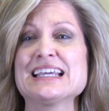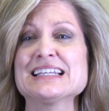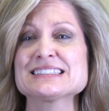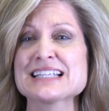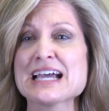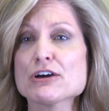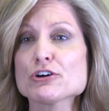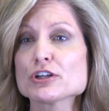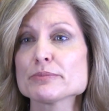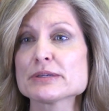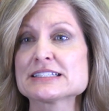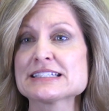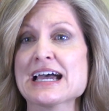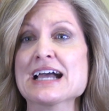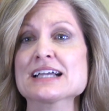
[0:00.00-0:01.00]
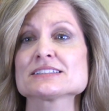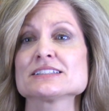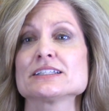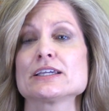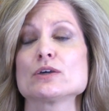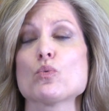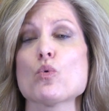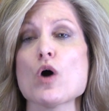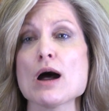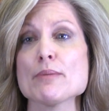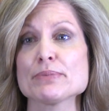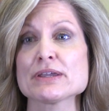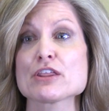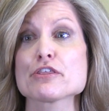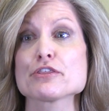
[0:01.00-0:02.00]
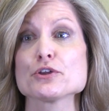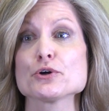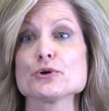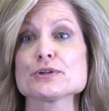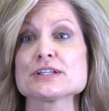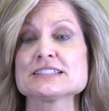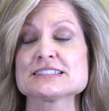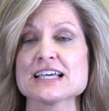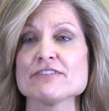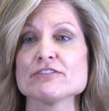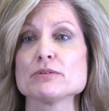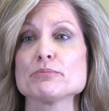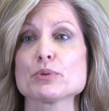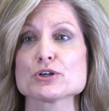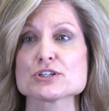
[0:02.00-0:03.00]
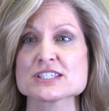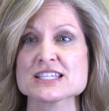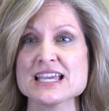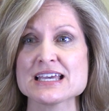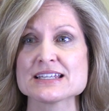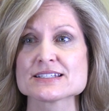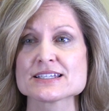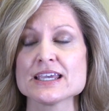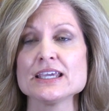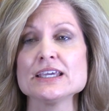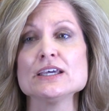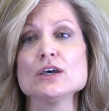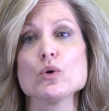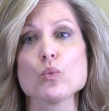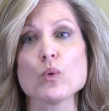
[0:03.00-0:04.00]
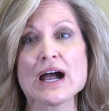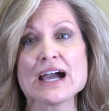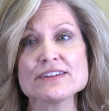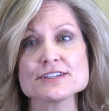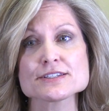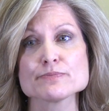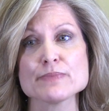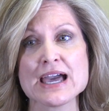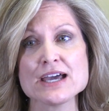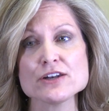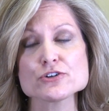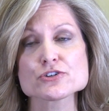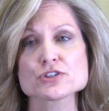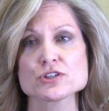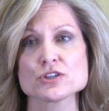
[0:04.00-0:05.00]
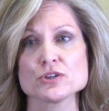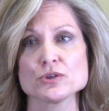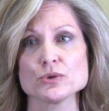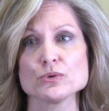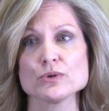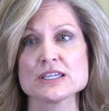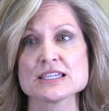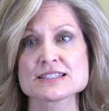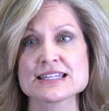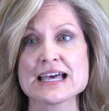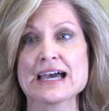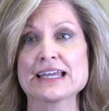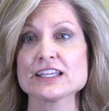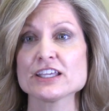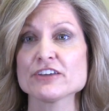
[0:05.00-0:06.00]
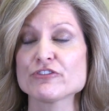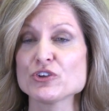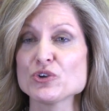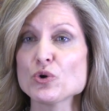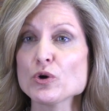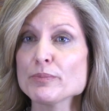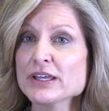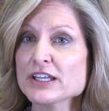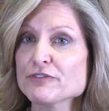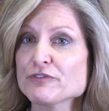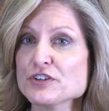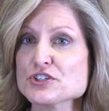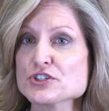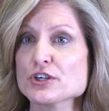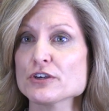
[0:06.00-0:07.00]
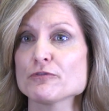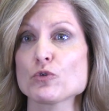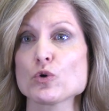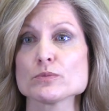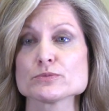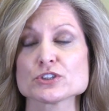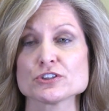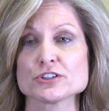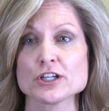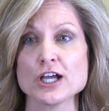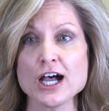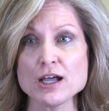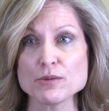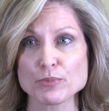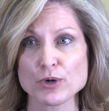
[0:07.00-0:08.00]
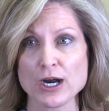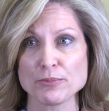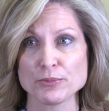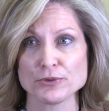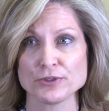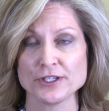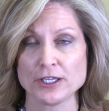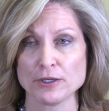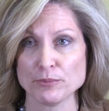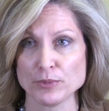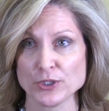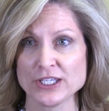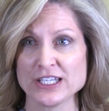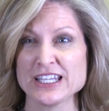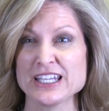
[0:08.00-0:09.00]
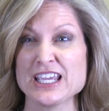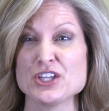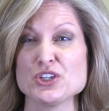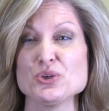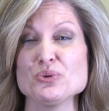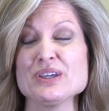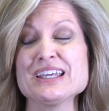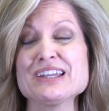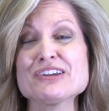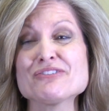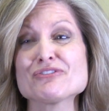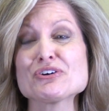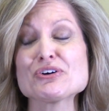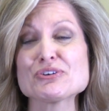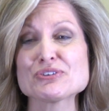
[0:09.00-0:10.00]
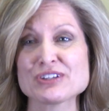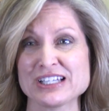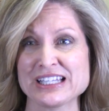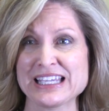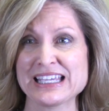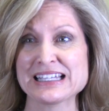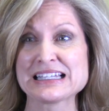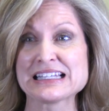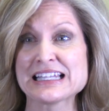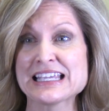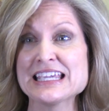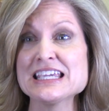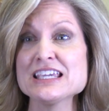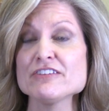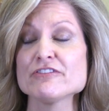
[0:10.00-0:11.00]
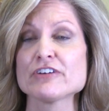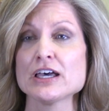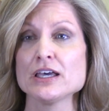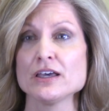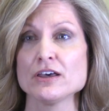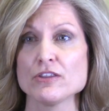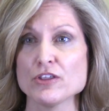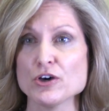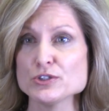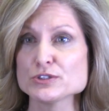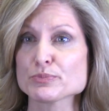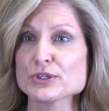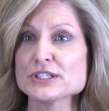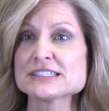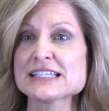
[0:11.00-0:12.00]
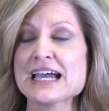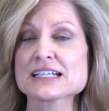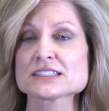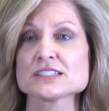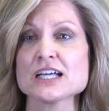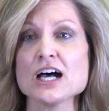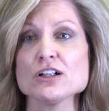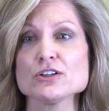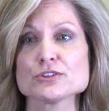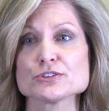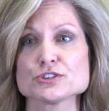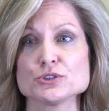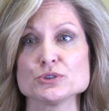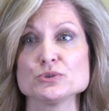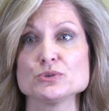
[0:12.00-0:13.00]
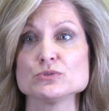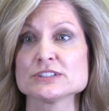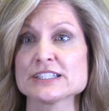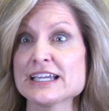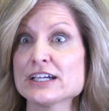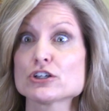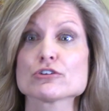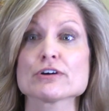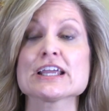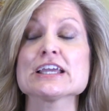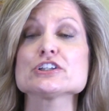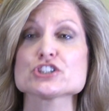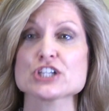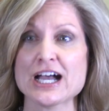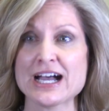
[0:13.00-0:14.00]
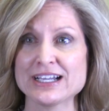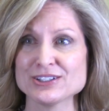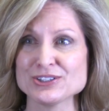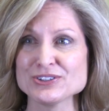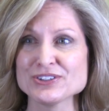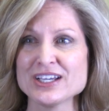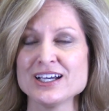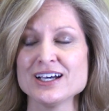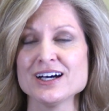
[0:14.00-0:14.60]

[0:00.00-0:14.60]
it's now going to be taxed at a whopping 37%. Why this matters to you is that if your beneficiary forms are not properly completed and you inadvertently leave those pre-tax dollars to, say, a grandchild,